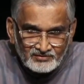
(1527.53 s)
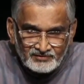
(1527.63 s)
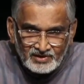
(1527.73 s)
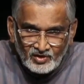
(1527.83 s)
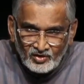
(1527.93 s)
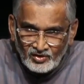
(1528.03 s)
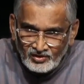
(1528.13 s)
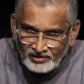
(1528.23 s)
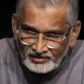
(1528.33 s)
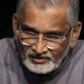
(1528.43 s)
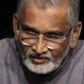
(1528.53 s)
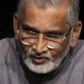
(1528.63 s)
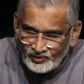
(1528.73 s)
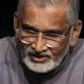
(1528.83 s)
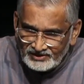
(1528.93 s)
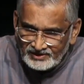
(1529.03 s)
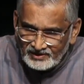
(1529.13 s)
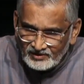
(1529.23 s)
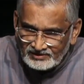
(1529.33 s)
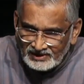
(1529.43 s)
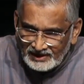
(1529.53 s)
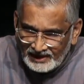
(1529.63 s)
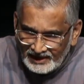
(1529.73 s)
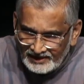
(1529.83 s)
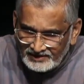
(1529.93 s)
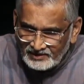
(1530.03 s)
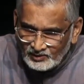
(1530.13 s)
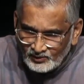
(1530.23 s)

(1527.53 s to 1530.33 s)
were all located on the land